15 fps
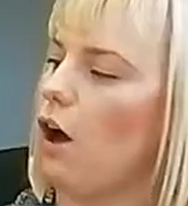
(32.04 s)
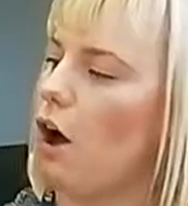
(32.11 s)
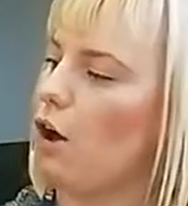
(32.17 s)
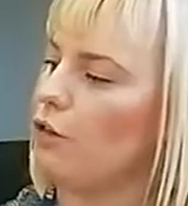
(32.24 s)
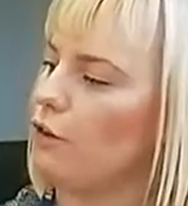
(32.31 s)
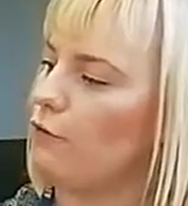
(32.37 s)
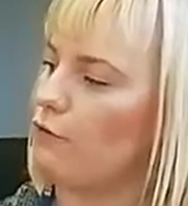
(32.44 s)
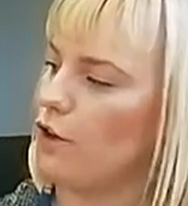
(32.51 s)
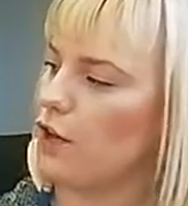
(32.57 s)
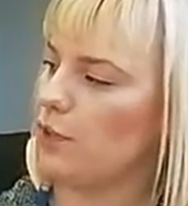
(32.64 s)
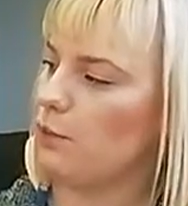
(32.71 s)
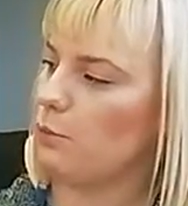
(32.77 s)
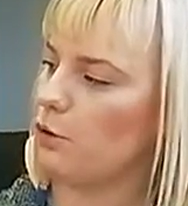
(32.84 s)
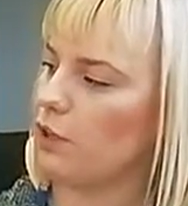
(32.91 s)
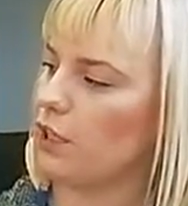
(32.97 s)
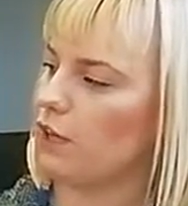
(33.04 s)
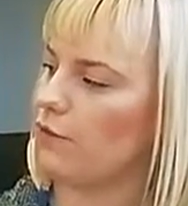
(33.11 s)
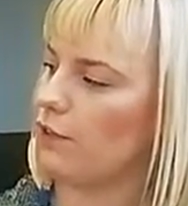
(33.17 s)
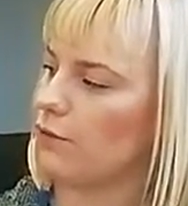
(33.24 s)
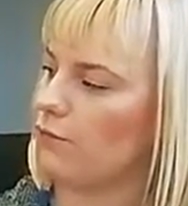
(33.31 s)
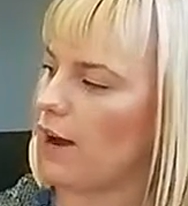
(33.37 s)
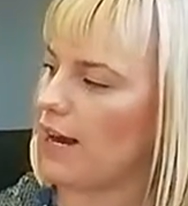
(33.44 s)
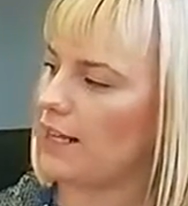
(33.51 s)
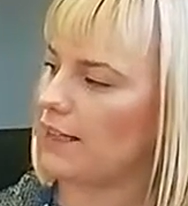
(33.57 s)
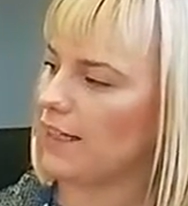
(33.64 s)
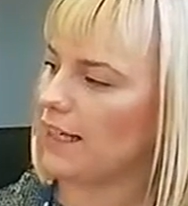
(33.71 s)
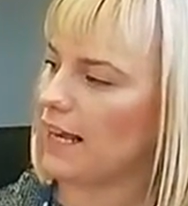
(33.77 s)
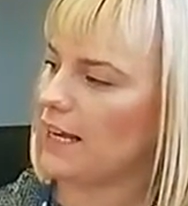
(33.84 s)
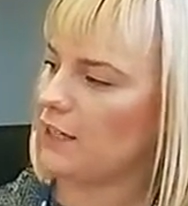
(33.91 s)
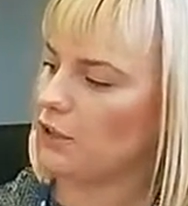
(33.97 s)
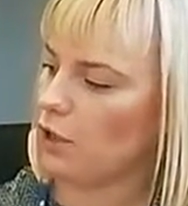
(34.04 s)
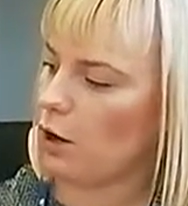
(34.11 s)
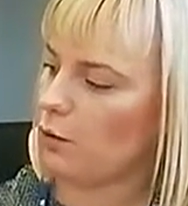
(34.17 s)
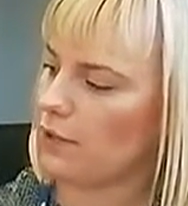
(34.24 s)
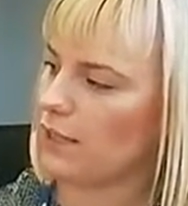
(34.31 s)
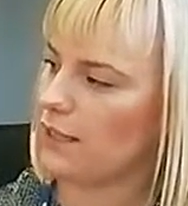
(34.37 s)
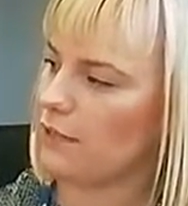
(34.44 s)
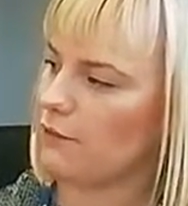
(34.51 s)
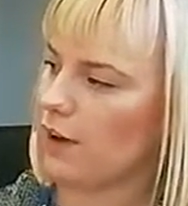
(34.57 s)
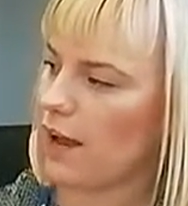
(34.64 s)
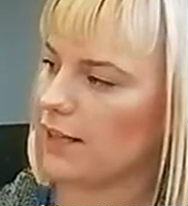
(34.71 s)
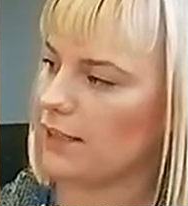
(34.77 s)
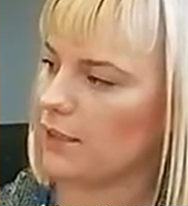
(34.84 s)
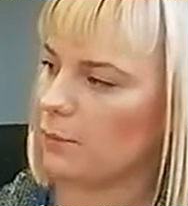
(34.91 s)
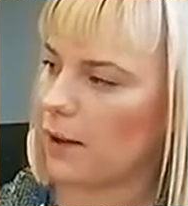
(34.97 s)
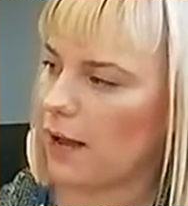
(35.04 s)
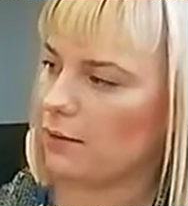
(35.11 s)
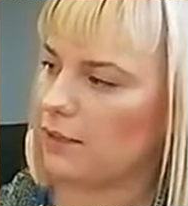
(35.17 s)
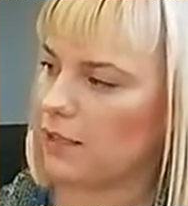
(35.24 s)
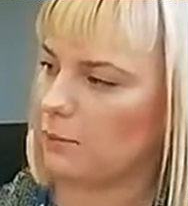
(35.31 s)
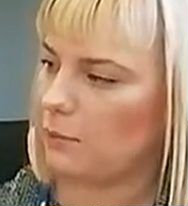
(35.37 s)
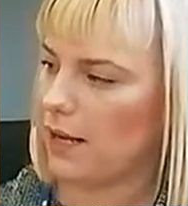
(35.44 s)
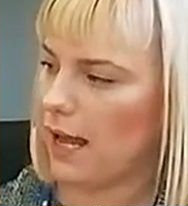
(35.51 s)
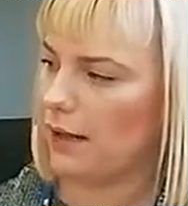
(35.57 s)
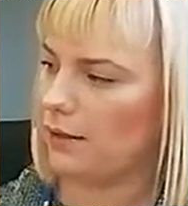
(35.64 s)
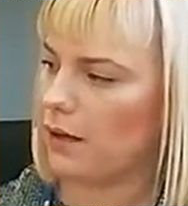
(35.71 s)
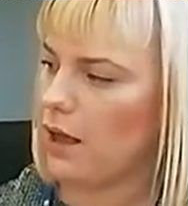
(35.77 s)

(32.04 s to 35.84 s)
On the first morning of his reign, the king told his advisors about his plan.